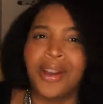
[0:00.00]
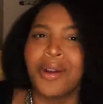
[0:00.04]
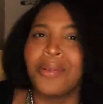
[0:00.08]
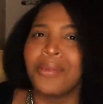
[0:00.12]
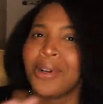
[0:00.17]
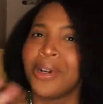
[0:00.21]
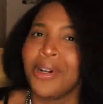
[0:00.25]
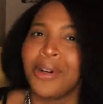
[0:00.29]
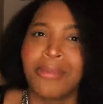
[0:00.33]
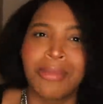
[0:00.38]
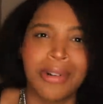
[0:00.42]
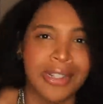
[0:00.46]

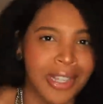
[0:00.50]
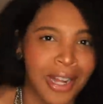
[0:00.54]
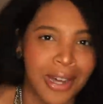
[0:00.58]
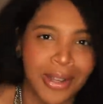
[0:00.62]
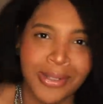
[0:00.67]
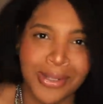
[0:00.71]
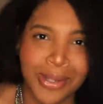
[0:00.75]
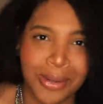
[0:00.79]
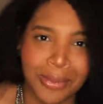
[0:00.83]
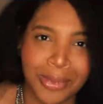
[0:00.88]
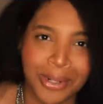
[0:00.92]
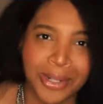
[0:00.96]
room,
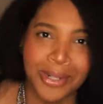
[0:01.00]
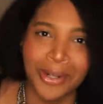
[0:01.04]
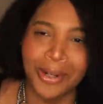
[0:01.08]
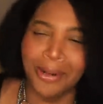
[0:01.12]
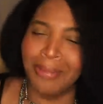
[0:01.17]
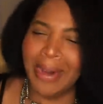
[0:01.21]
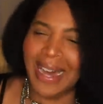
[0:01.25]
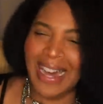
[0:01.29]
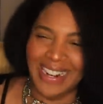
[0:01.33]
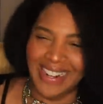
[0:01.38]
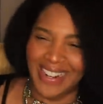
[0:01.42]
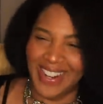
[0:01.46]
close a
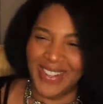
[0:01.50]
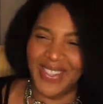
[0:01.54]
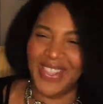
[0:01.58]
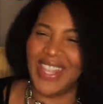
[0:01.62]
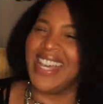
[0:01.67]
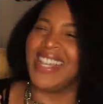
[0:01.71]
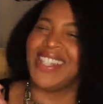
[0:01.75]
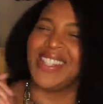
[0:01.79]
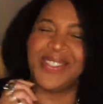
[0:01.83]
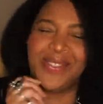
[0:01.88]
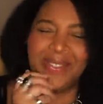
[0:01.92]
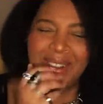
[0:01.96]
room. I know
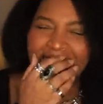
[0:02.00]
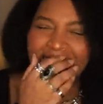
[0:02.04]
that's